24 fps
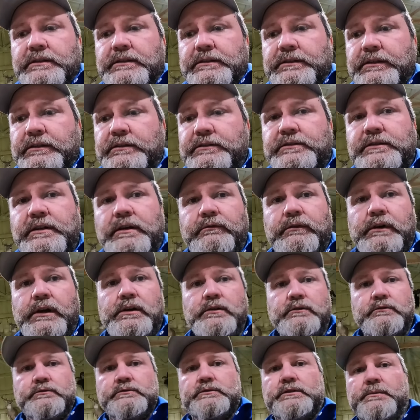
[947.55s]
you just never
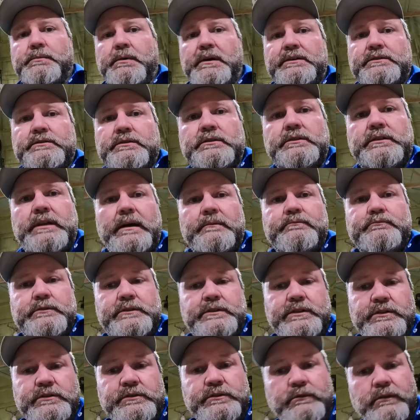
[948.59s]
know. Depends on the type of
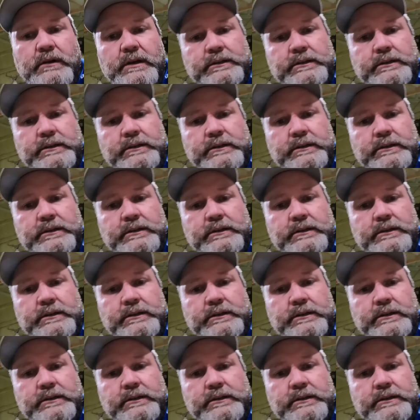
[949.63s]
material you're